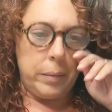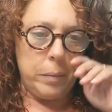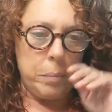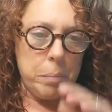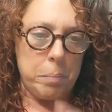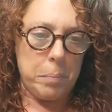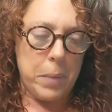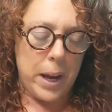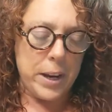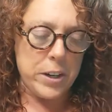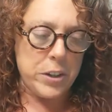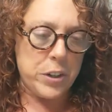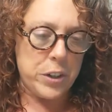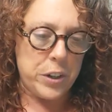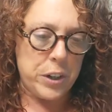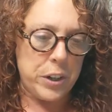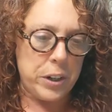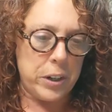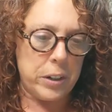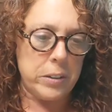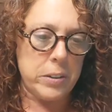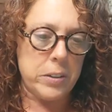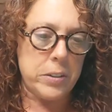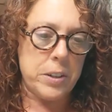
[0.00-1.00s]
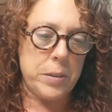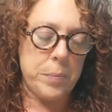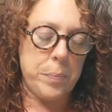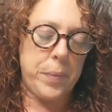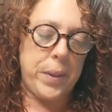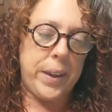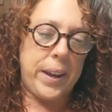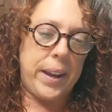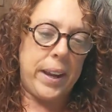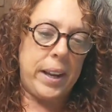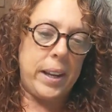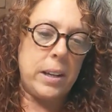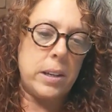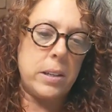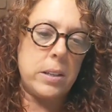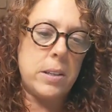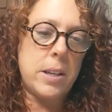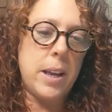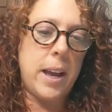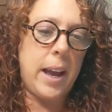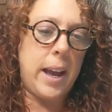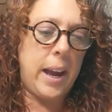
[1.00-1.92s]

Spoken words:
measure some things,